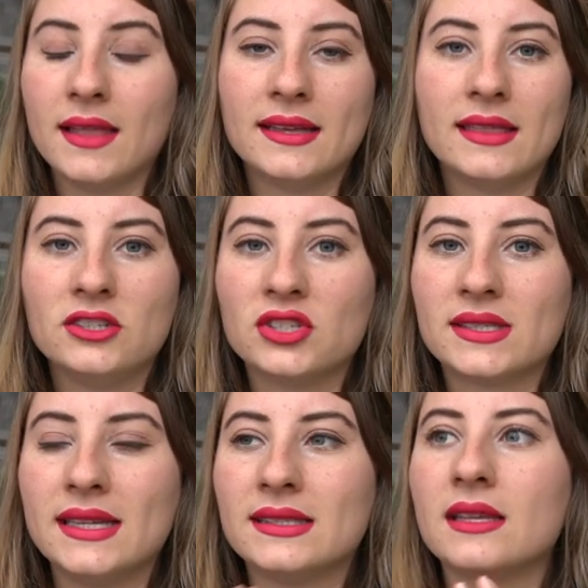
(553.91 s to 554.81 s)
Like they
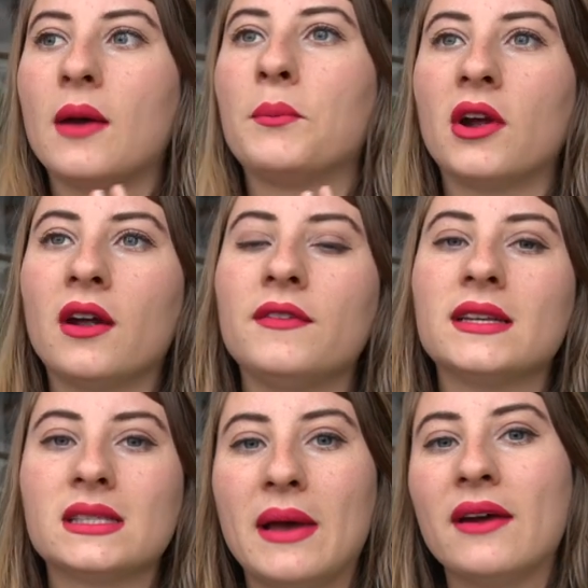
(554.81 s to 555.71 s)
just, it's a
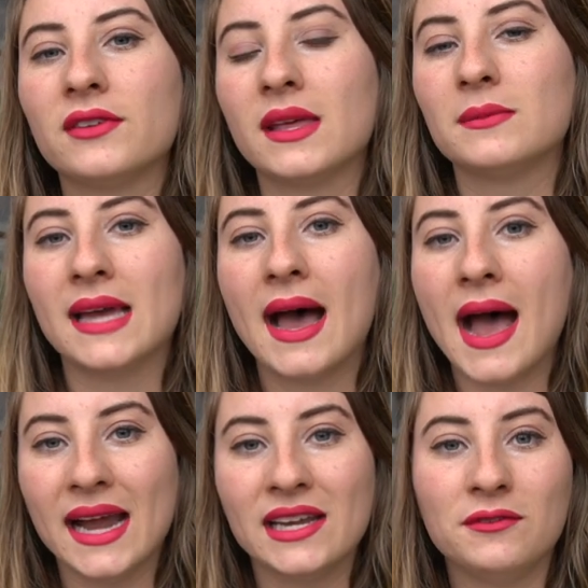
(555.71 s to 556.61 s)
perfect spot for them to
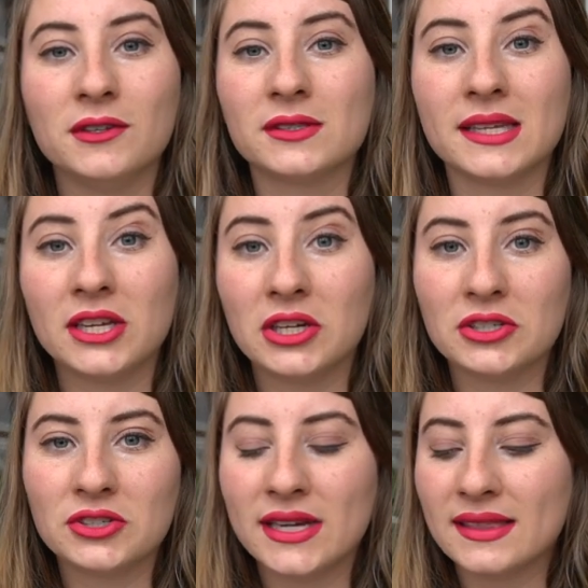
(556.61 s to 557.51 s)
hide and feel
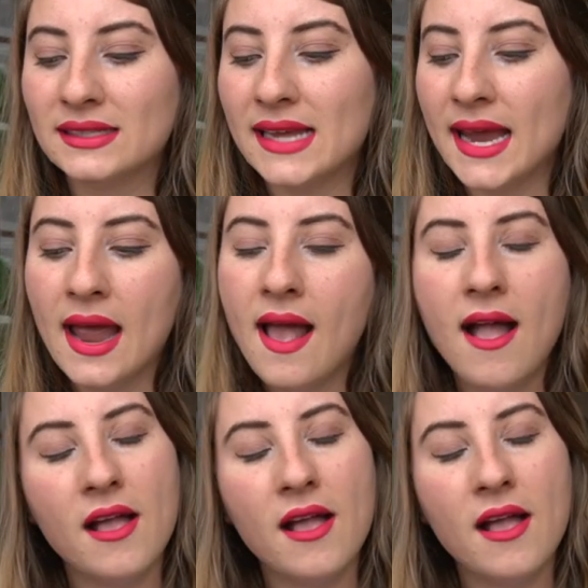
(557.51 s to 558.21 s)
secure during the day.